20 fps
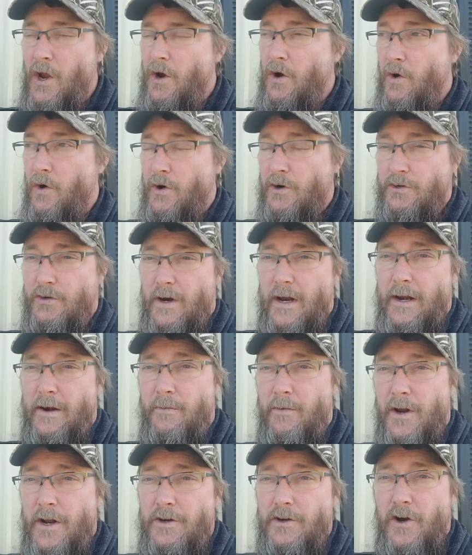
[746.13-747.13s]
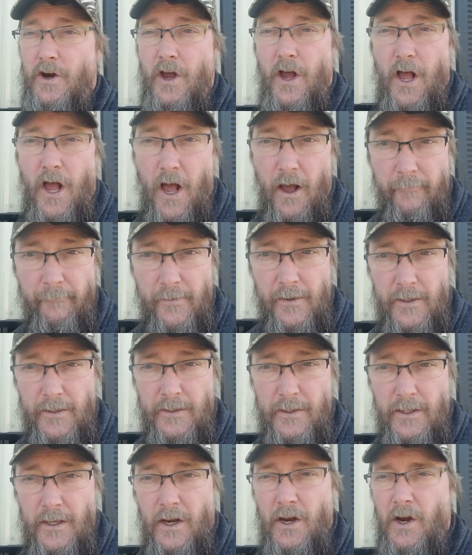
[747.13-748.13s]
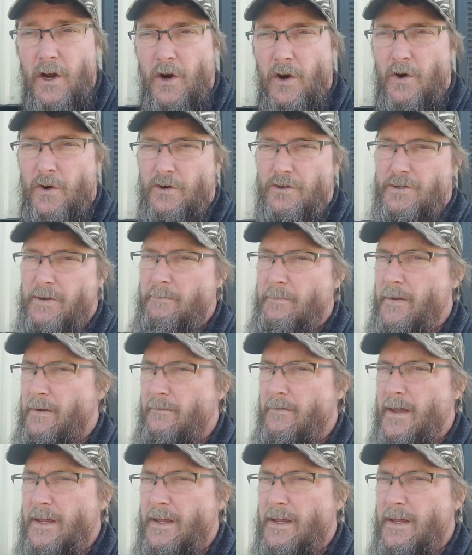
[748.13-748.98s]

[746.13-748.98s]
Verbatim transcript: or trying to run your oven or something of